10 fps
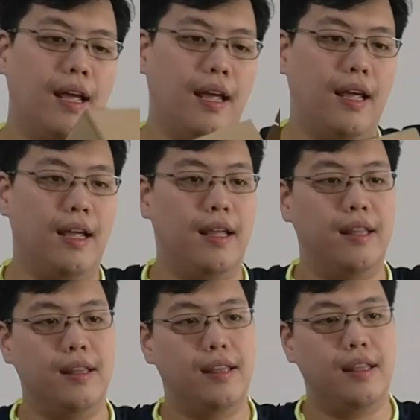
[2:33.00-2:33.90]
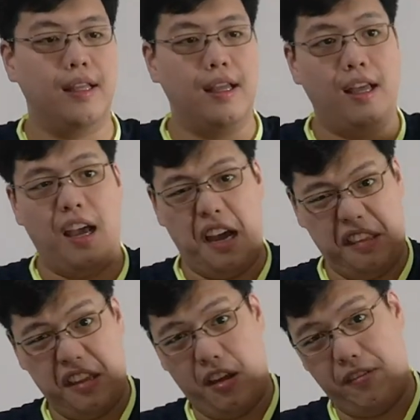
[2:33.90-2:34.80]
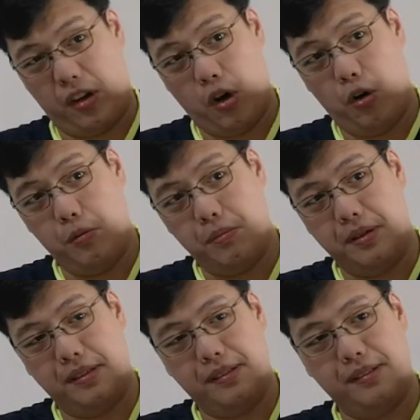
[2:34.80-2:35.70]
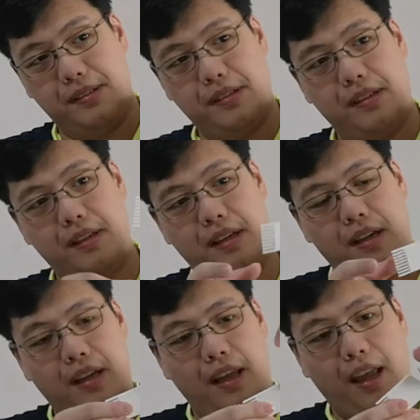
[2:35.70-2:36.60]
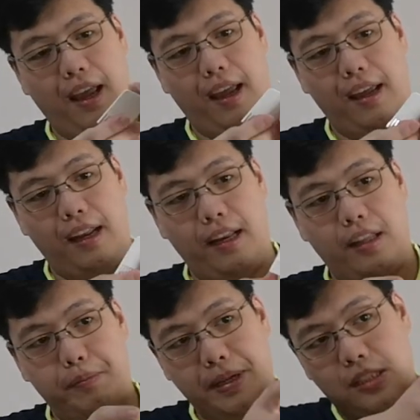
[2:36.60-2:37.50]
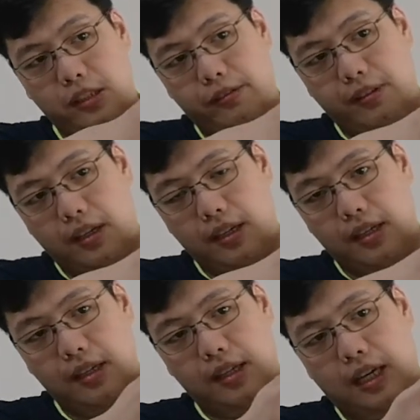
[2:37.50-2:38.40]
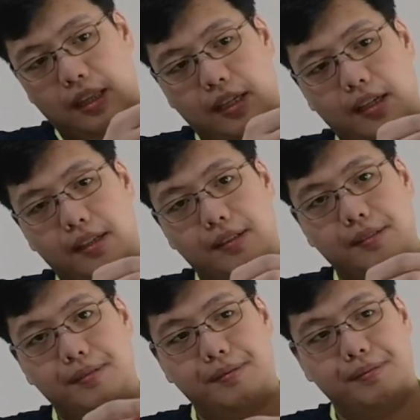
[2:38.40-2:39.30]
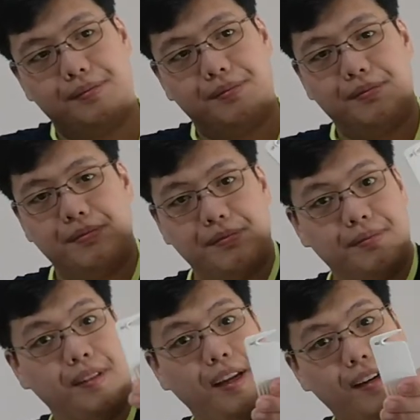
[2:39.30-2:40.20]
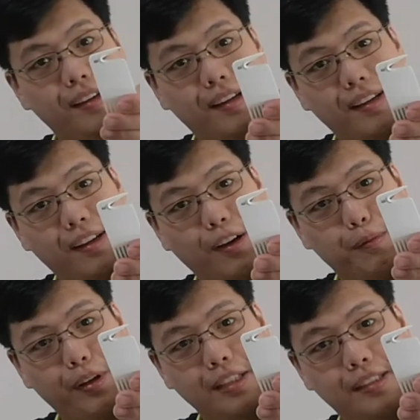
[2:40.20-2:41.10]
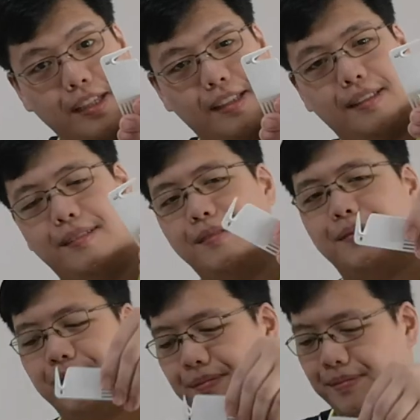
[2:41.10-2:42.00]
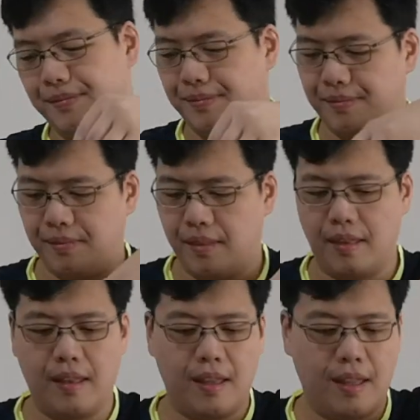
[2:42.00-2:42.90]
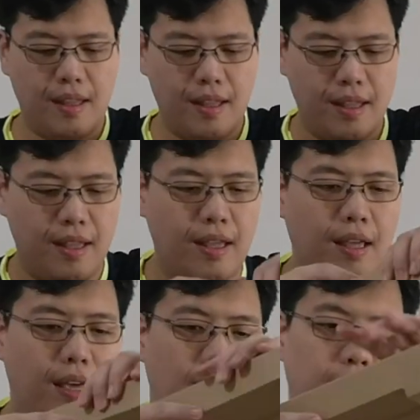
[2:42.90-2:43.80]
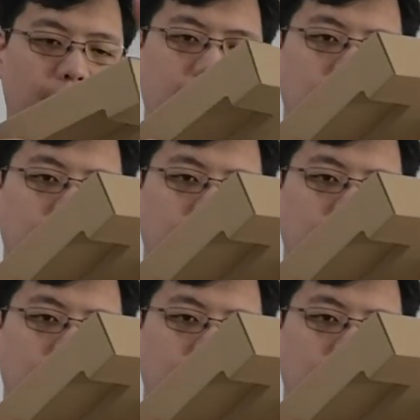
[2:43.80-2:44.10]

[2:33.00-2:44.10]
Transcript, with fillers: And I think you have a comb and a little piece of uh, cutter. Here, you can see it. And what